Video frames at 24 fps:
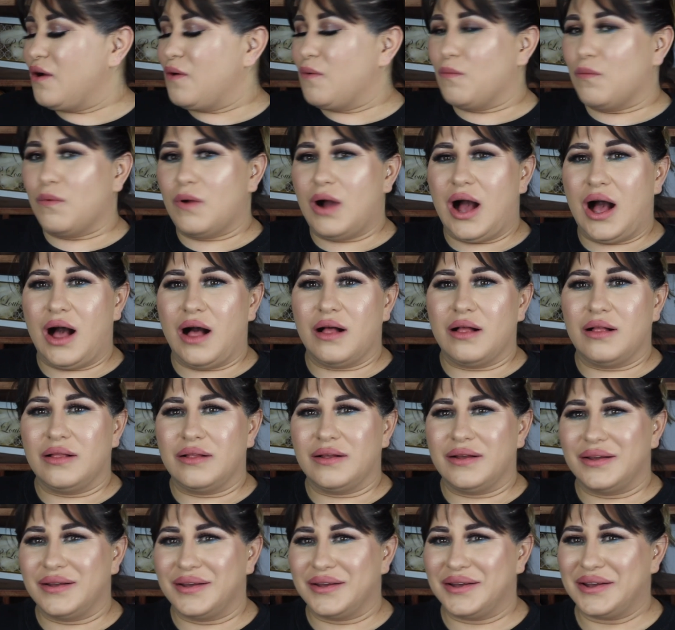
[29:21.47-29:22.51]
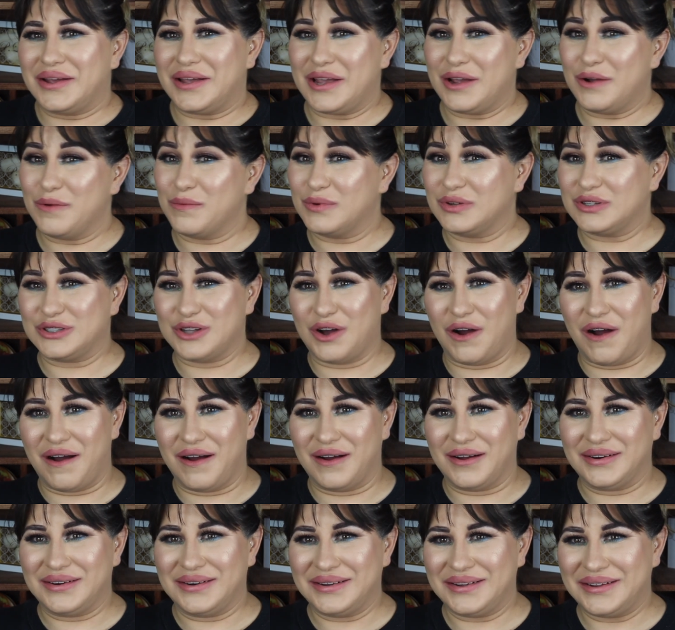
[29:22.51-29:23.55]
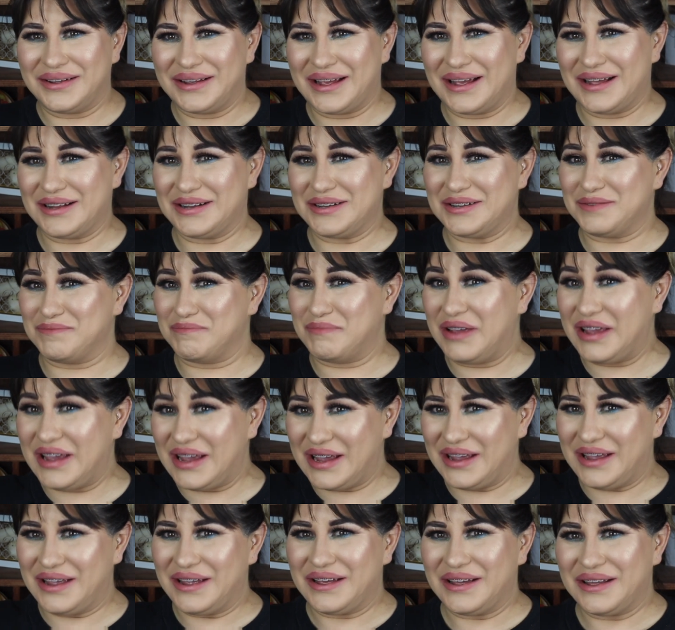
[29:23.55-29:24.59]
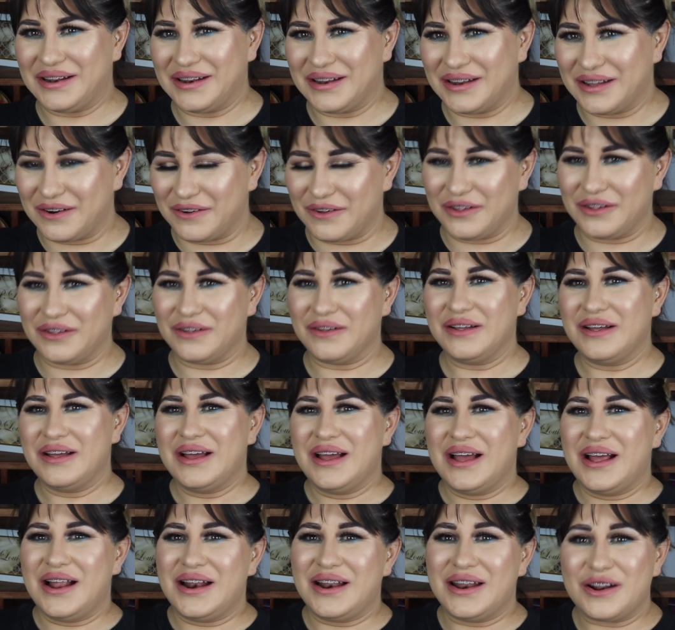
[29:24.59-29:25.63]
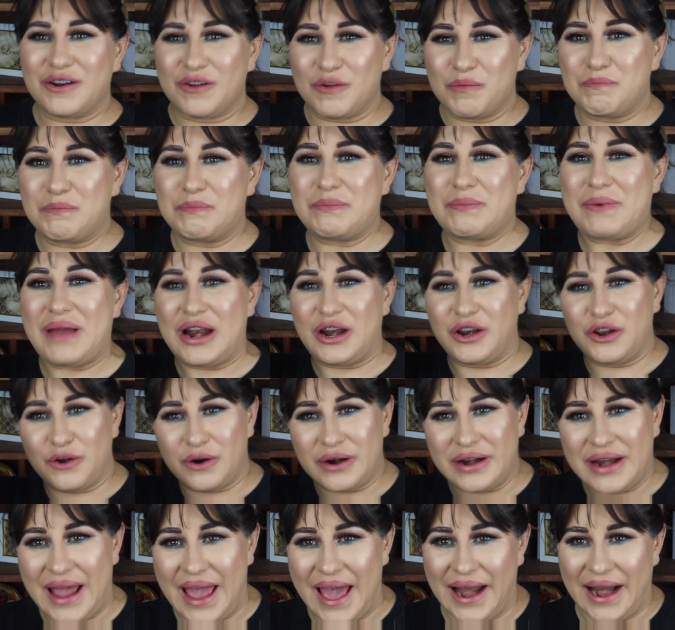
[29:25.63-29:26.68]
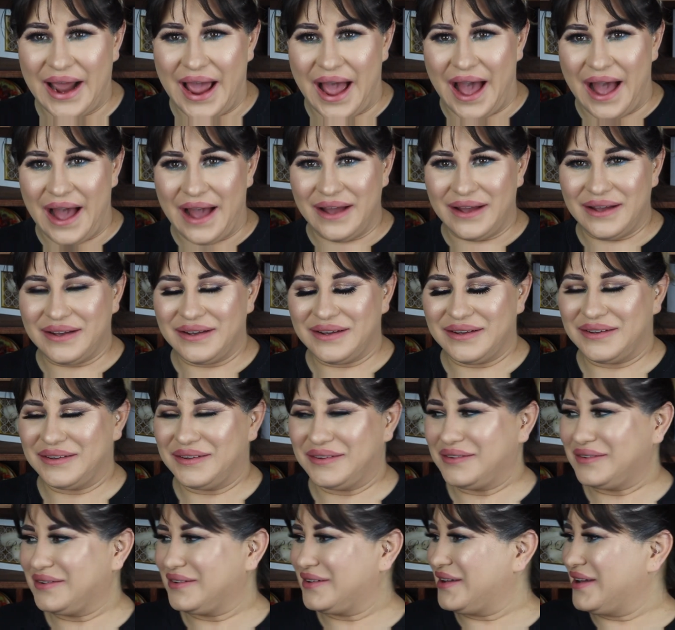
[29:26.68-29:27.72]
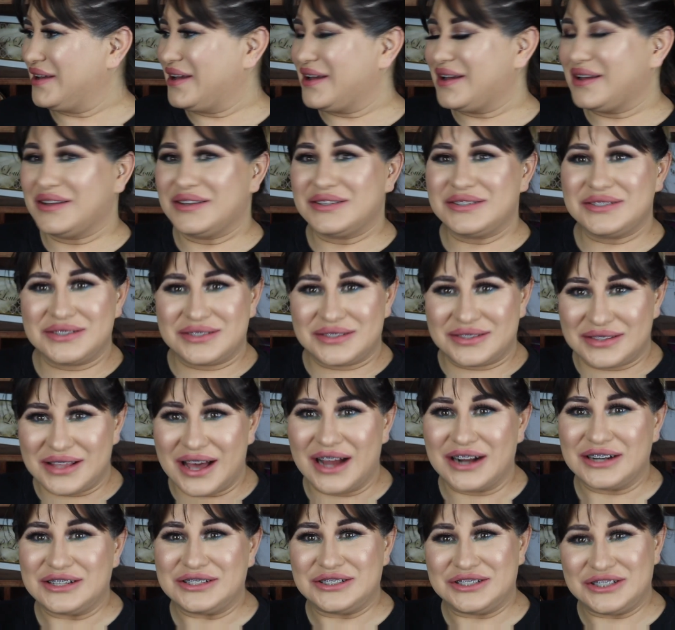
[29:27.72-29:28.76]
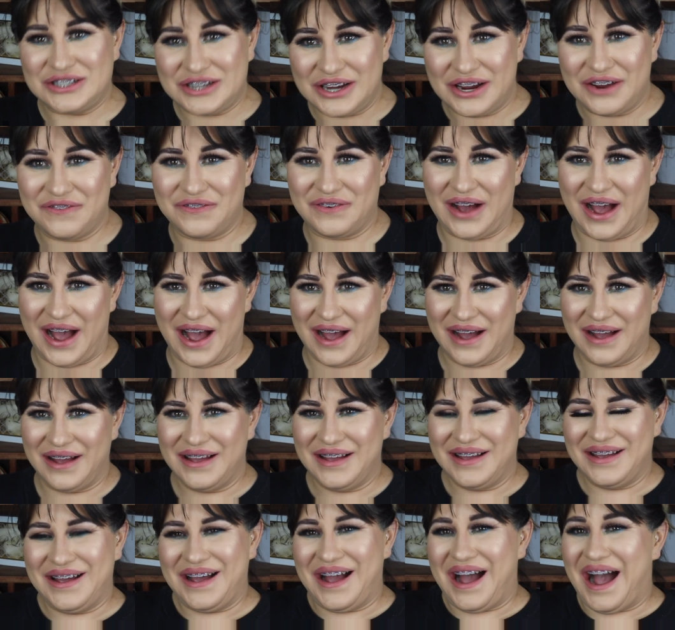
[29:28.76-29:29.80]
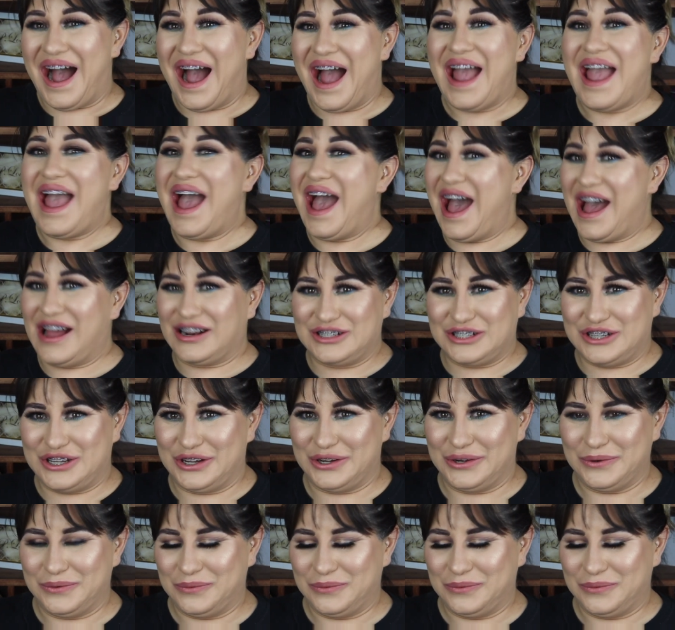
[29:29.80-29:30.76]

Well, it was on. And me, little peleonera, stachiva, I had to.